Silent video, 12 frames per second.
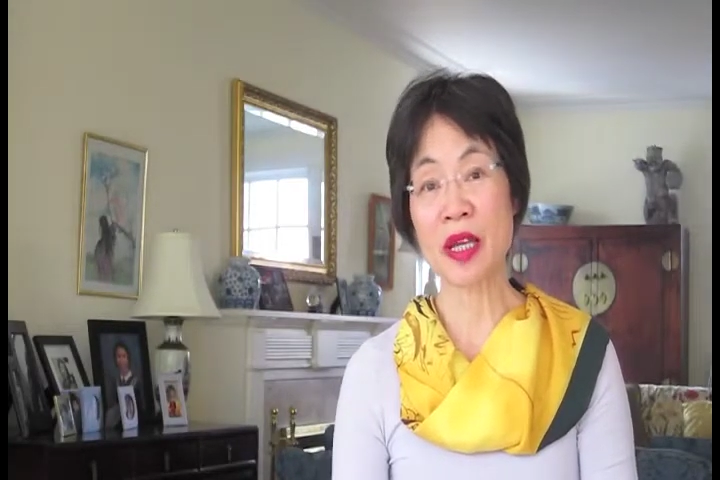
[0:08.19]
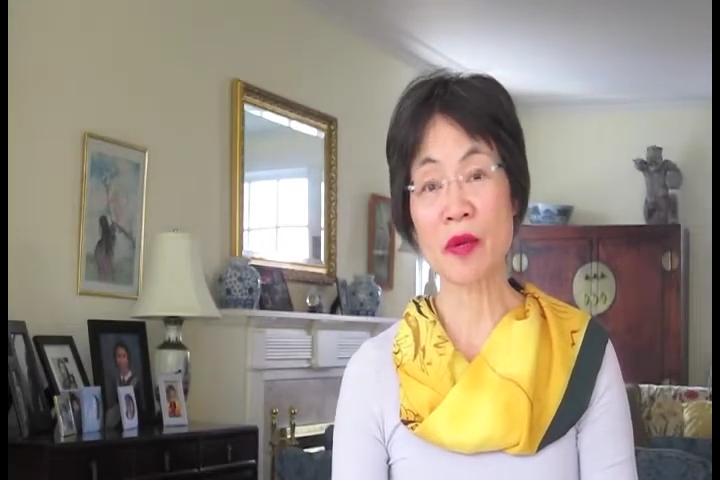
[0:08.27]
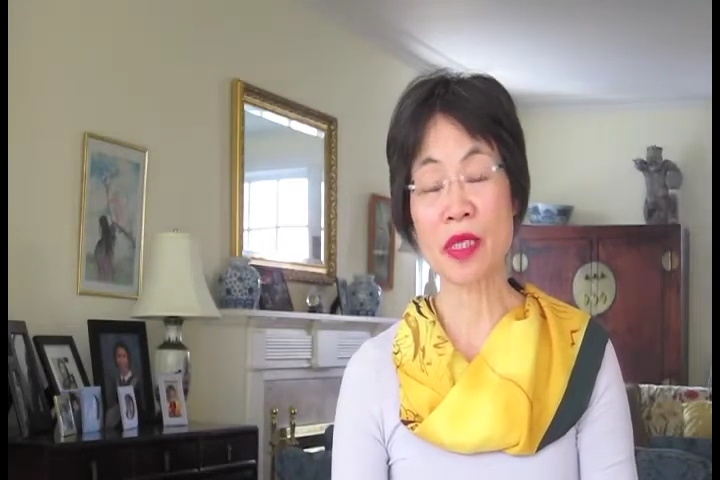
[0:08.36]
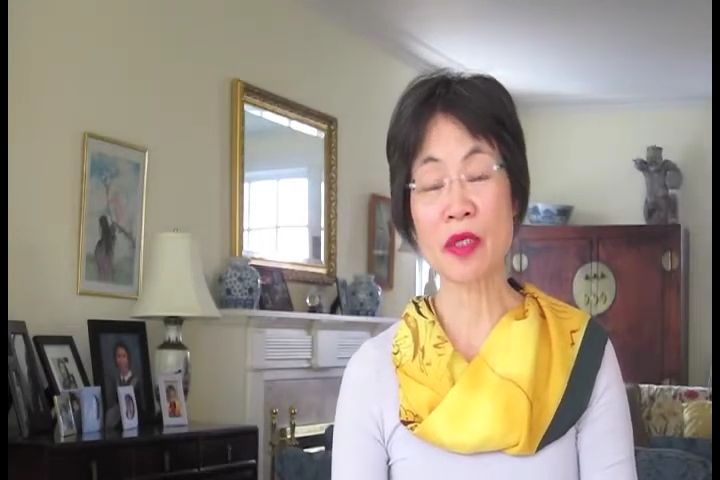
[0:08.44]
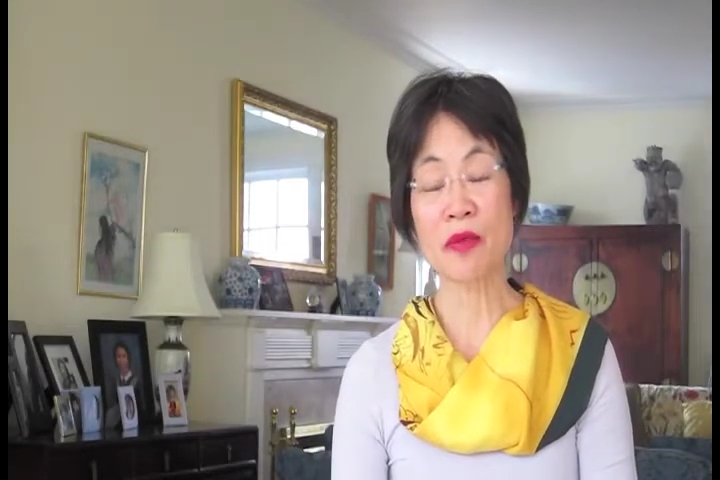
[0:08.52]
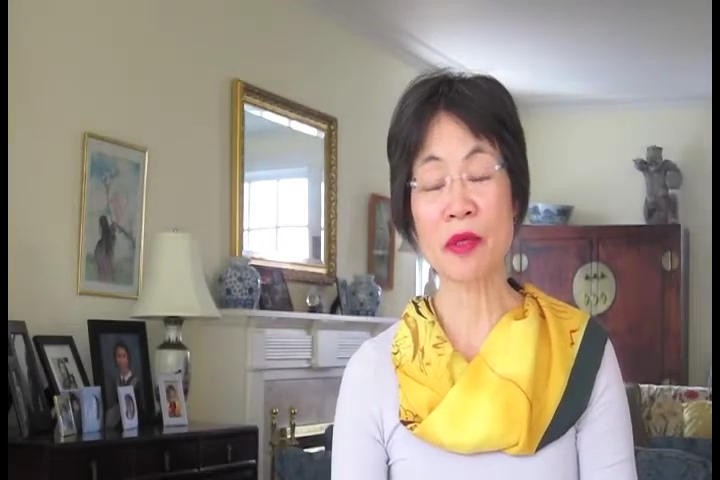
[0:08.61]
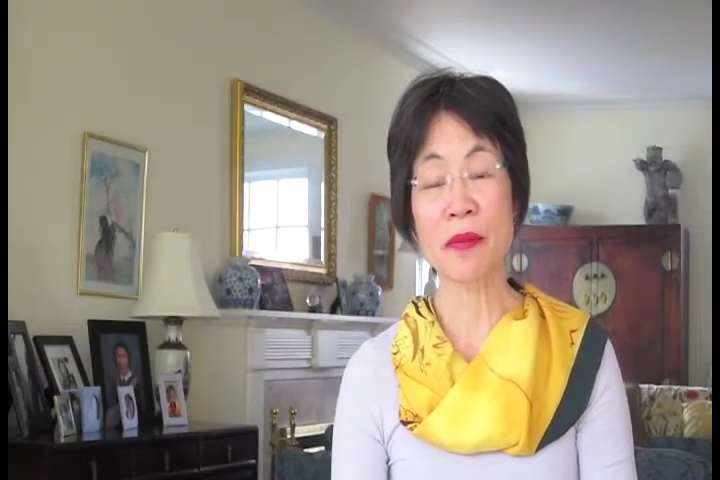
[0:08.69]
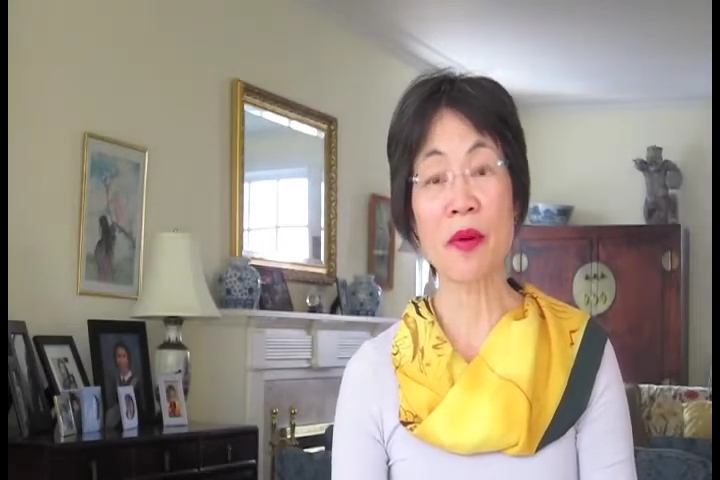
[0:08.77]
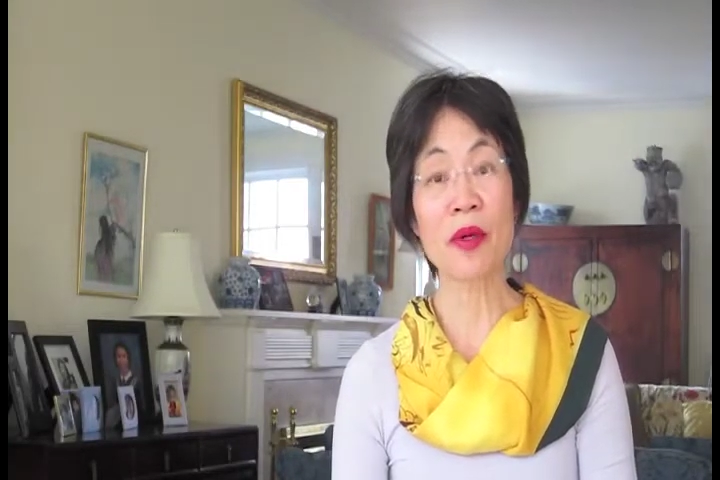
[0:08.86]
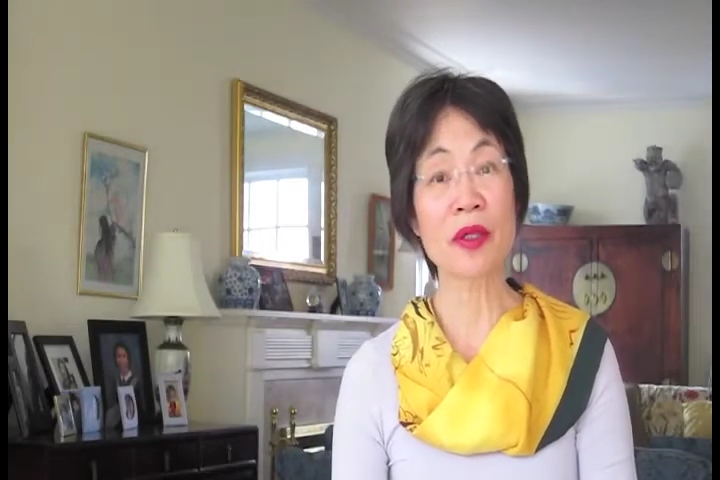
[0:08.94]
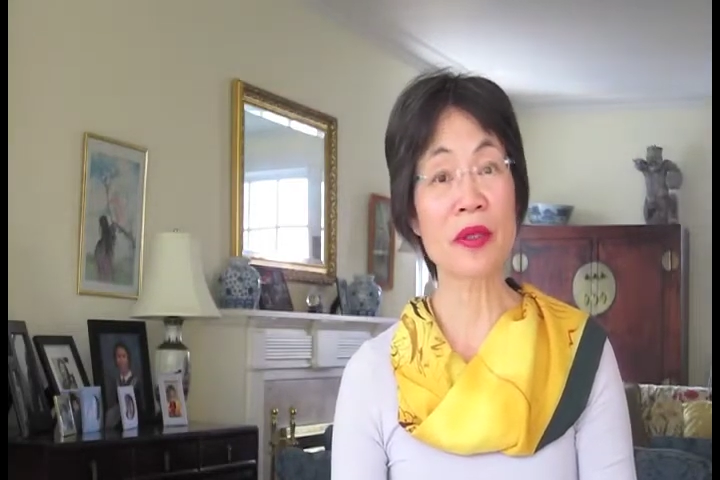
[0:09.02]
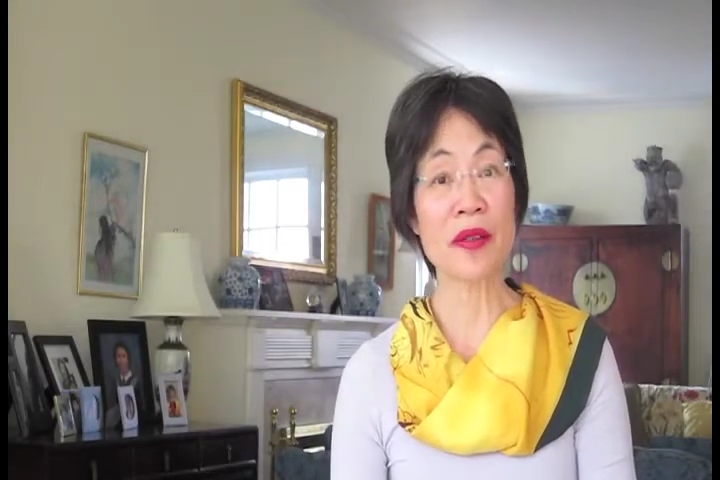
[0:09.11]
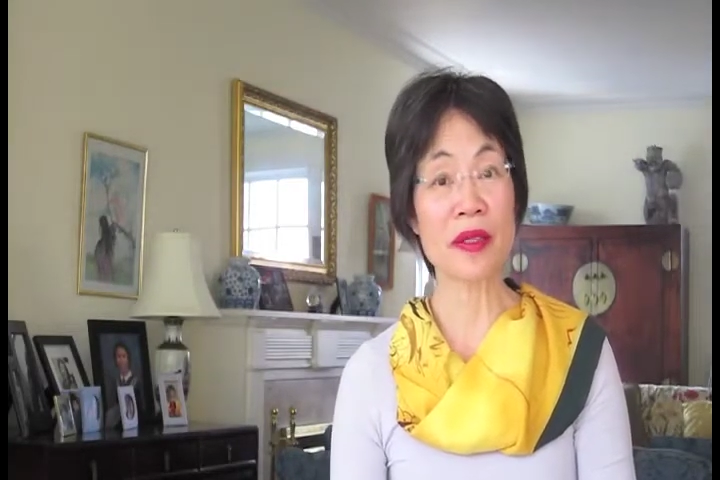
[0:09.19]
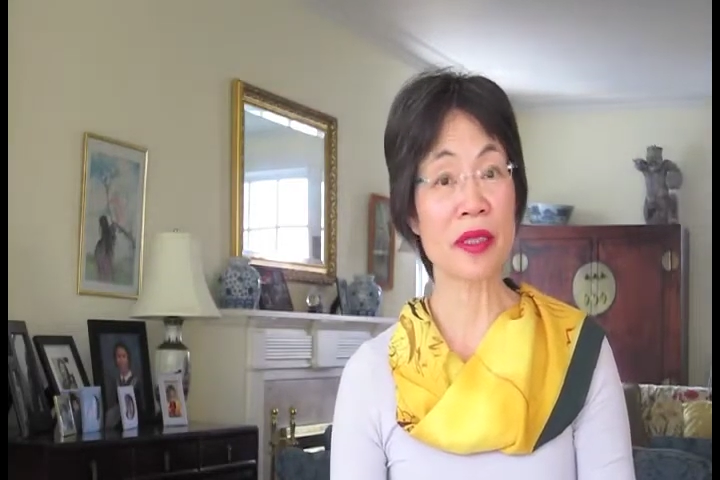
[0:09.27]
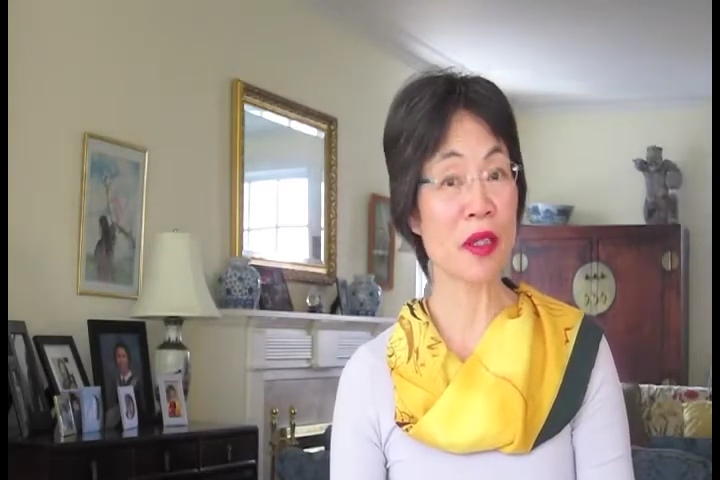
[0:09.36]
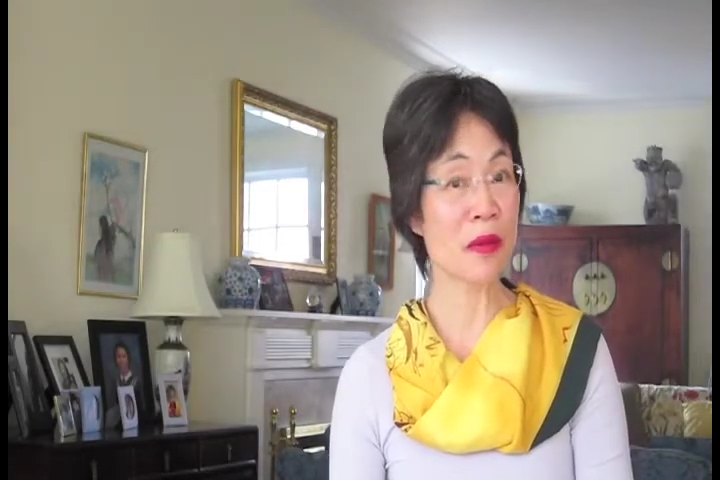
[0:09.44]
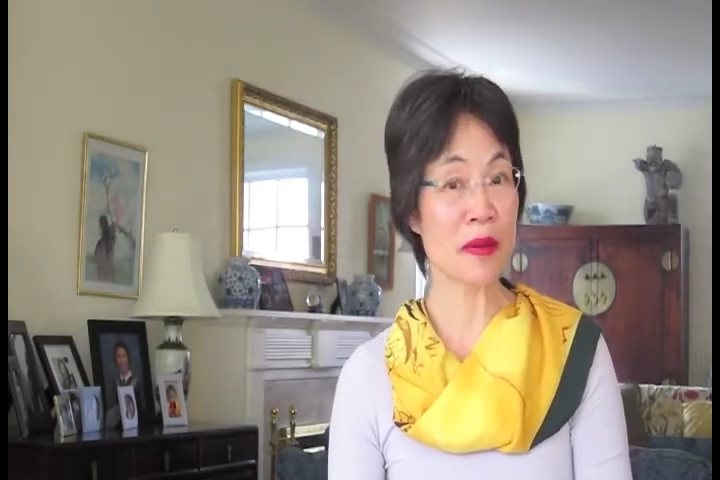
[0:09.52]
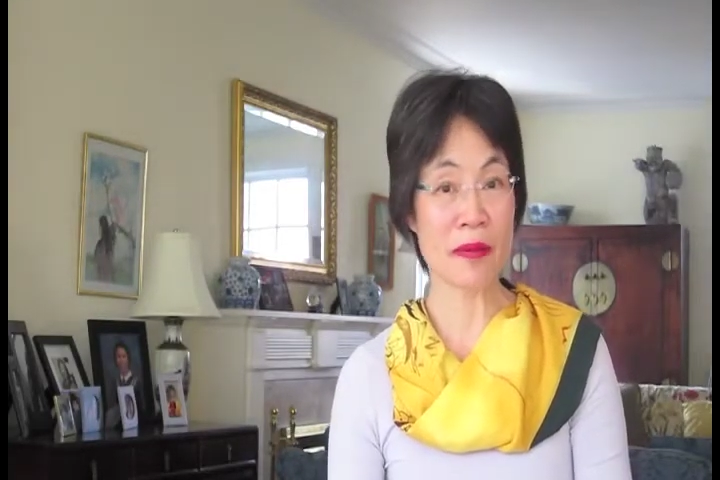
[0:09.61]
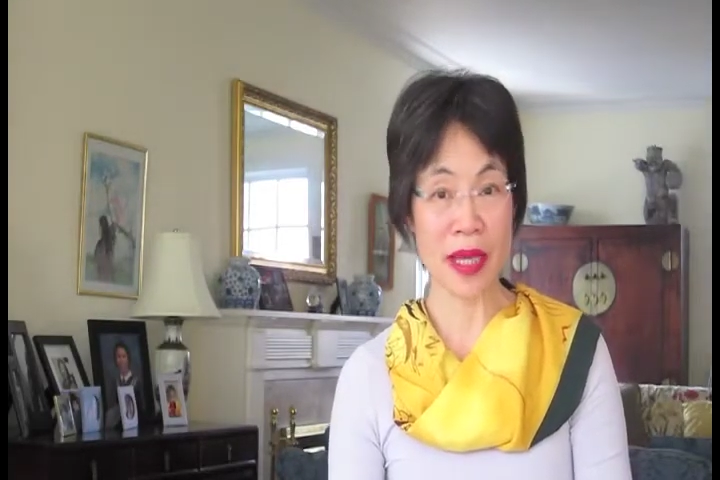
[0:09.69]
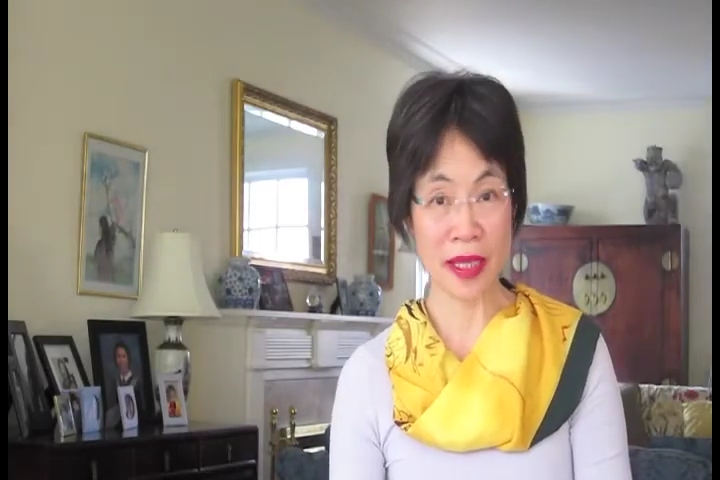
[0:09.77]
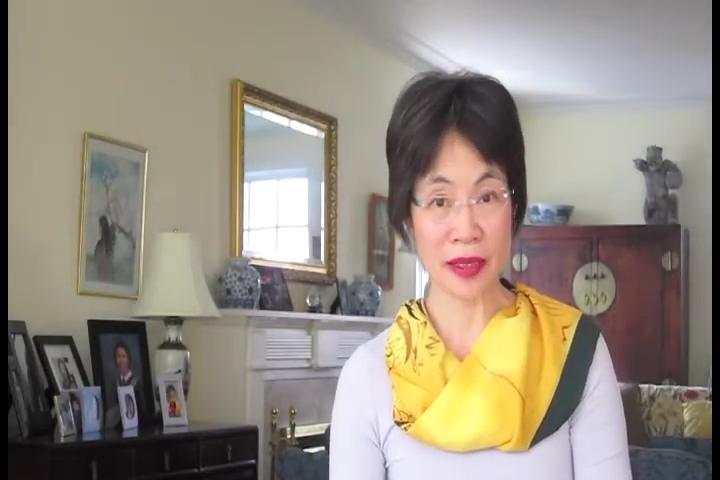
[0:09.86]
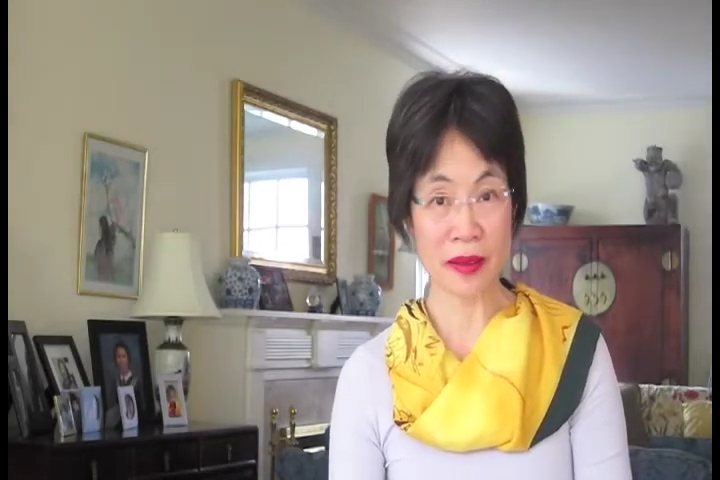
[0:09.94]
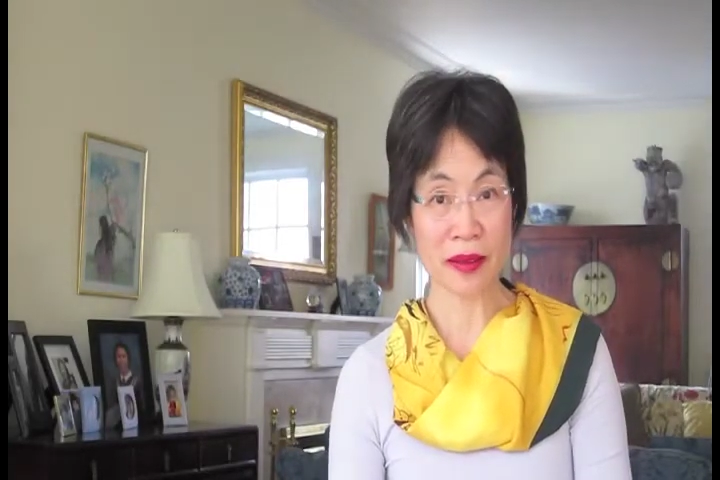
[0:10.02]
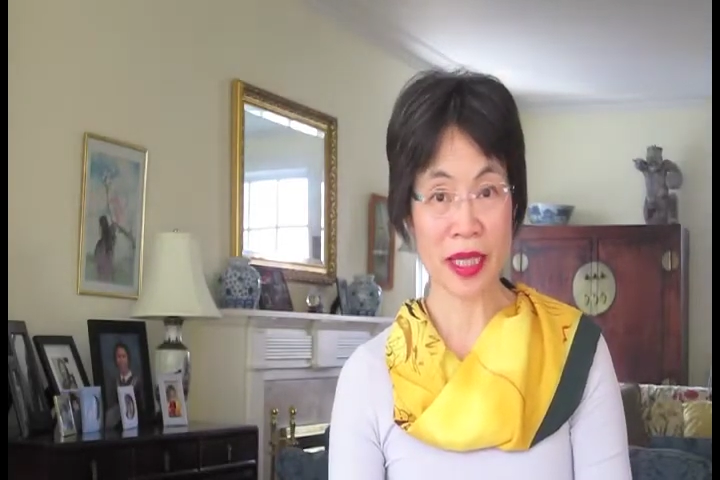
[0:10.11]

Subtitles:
I was a reporter at the Globe and Mail,